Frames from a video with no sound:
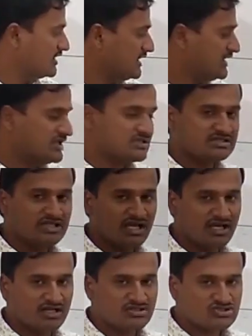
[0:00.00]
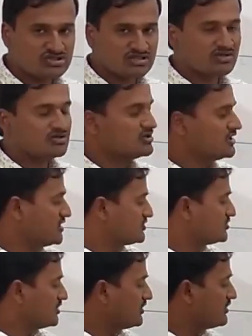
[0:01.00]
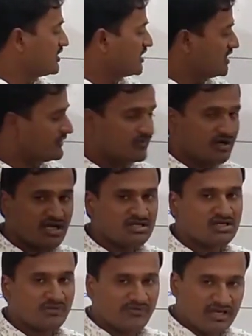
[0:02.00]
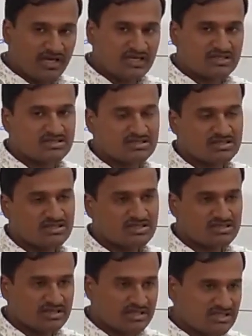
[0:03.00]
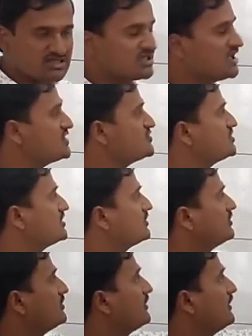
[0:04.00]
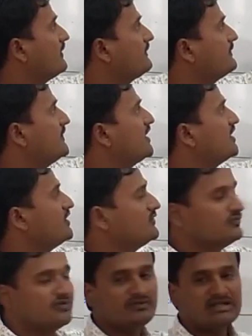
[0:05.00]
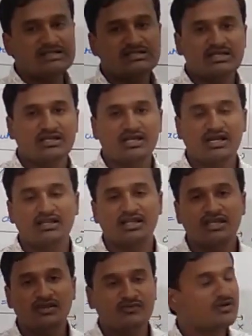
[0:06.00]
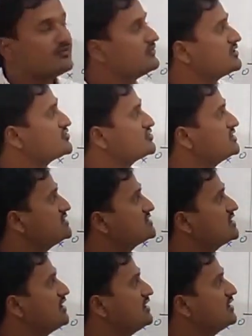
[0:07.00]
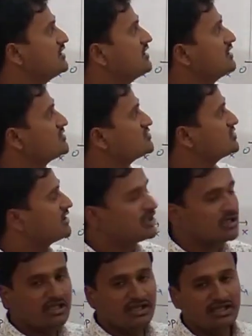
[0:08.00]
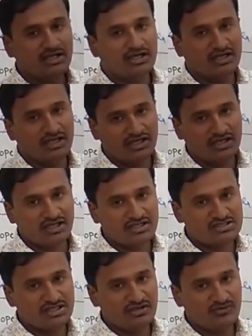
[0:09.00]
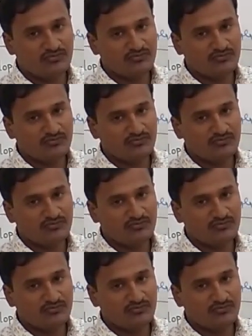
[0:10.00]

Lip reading: less than 0. So f dash of x is less than 0, then we will say that the given function is a strictly decreasing